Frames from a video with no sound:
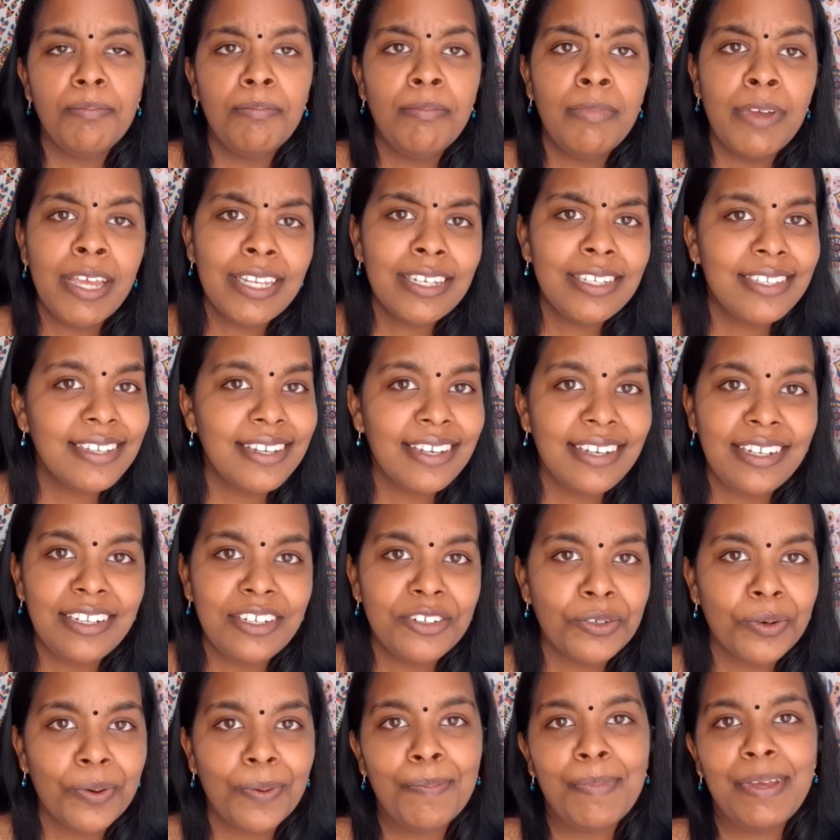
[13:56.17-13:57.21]
mentally
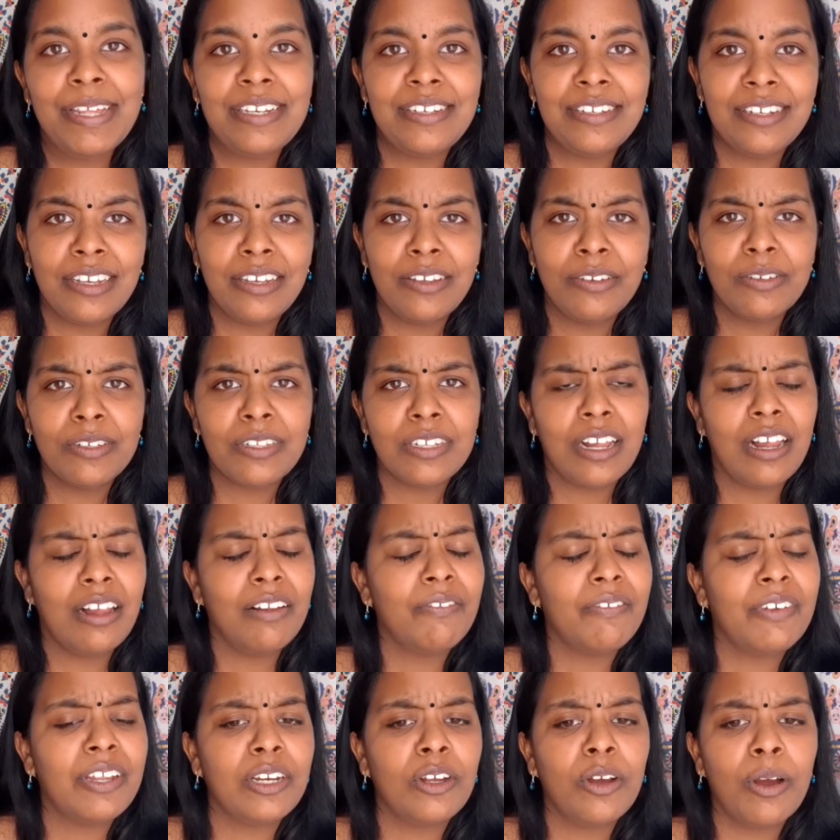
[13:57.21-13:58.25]
tormenting
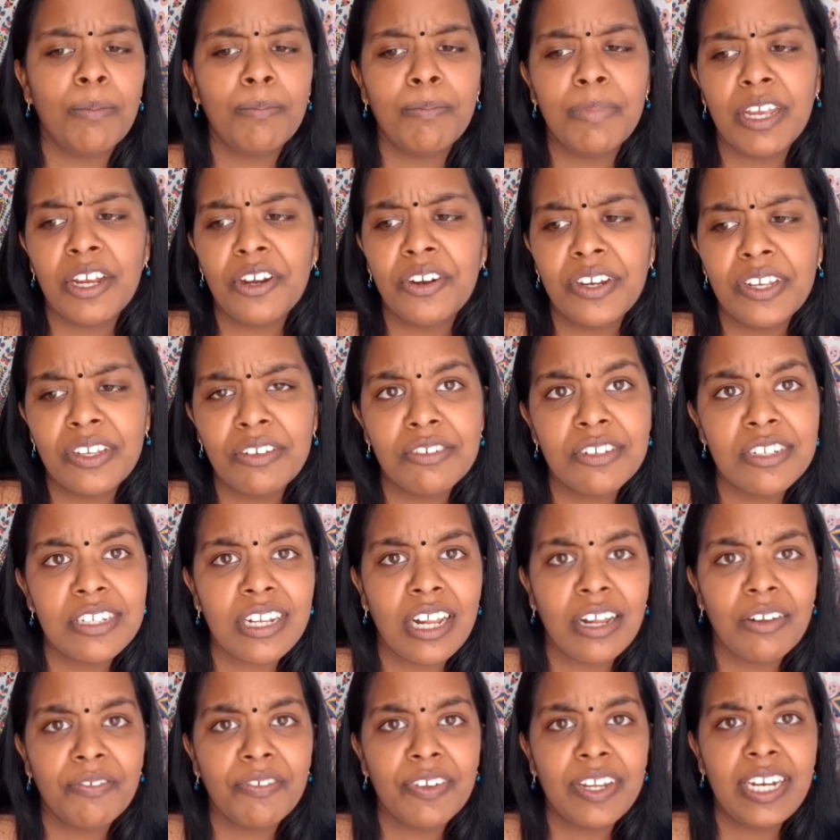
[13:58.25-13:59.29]
yourself and comparing
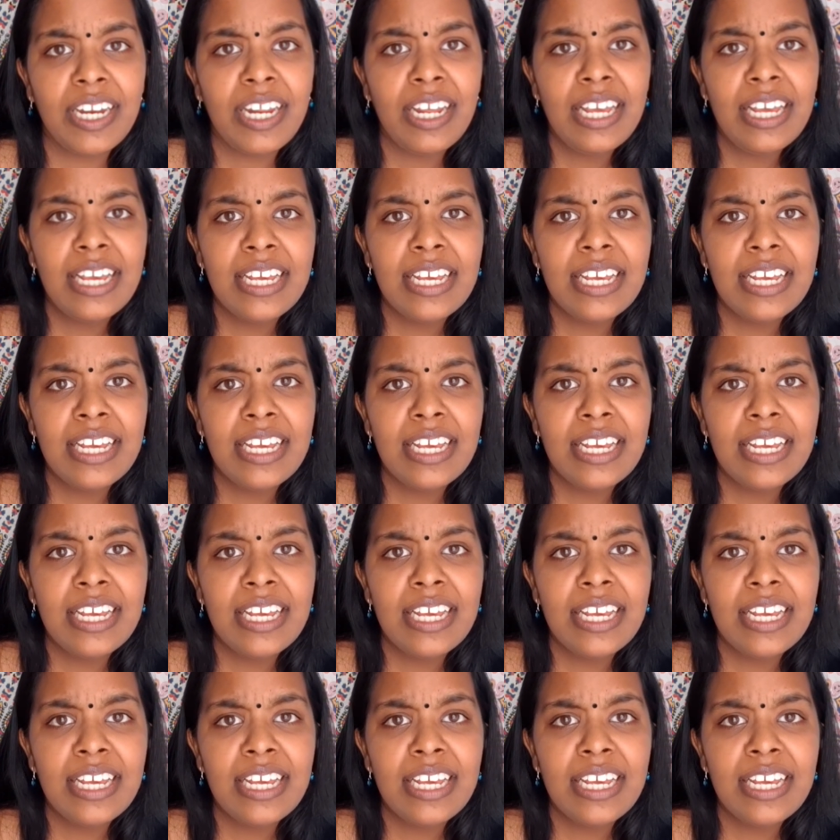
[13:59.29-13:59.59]
yourself and